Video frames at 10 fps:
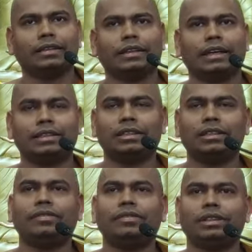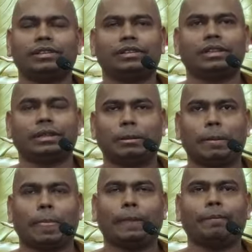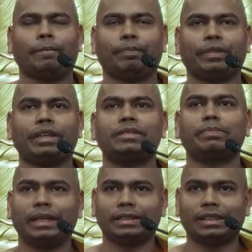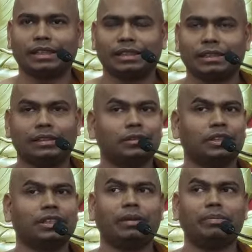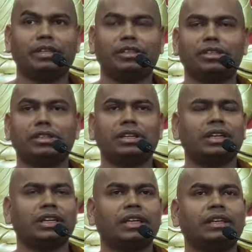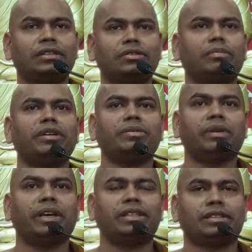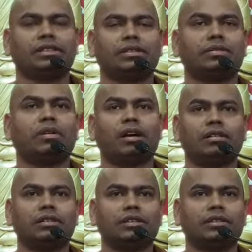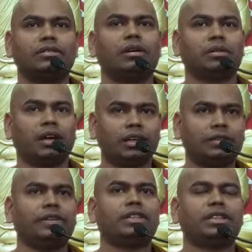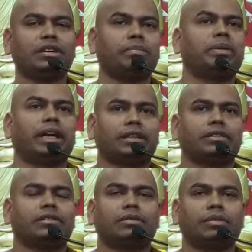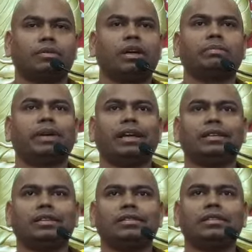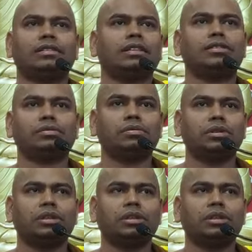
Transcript: achieve these blessings which I have mentioned? So many ways through our cultivation of practice. One practice is just to